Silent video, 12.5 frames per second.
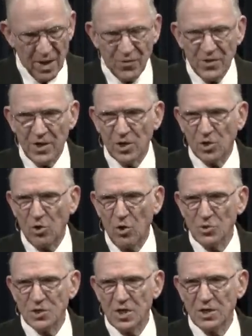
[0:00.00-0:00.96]
The
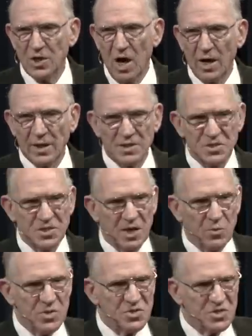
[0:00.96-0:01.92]
encroaching darkness
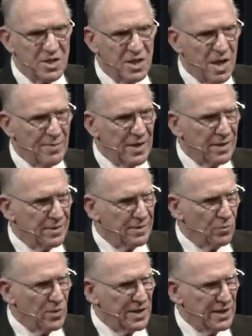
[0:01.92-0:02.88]
that we see coming,
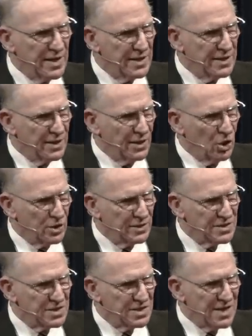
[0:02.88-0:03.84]
we need to look
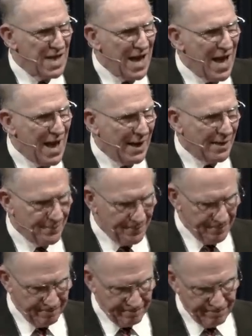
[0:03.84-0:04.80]
this in the eye
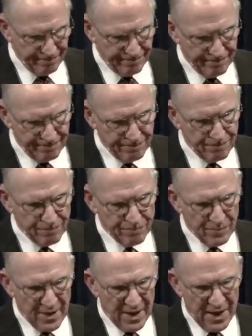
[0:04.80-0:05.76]

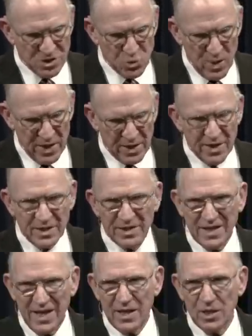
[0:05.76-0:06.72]
as we
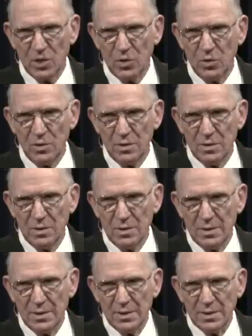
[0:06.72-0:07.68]
continue
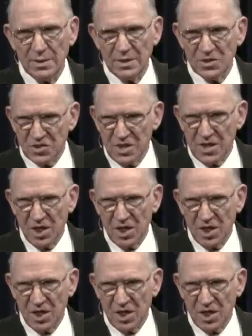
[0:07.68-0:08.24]
to see